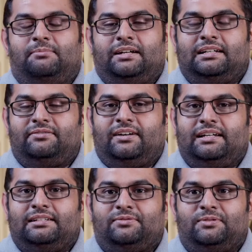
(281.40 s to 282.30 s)
My
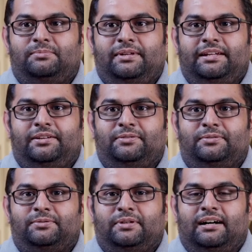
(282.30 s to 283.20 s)
advice would be to
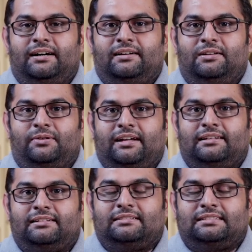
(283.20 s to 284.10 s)
look at
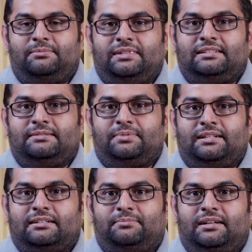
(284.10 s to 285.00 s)
establishing
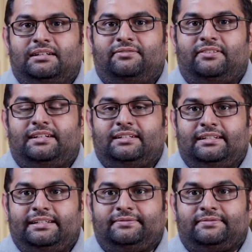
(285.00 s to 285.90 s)
product market fit
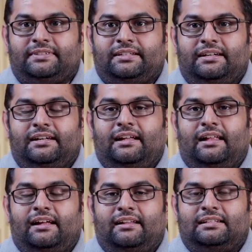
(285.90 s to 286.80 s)
early.
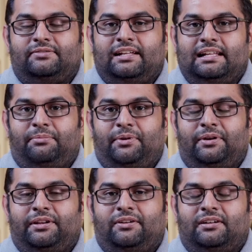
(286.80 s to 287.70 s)
This will help you
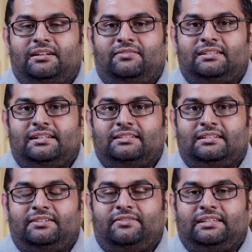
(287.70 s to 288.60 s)
in your
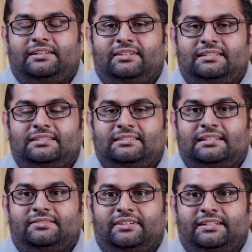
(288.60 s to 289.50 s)
conversation with investors
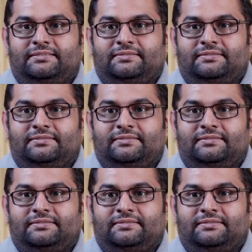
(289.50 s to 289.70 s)
as well.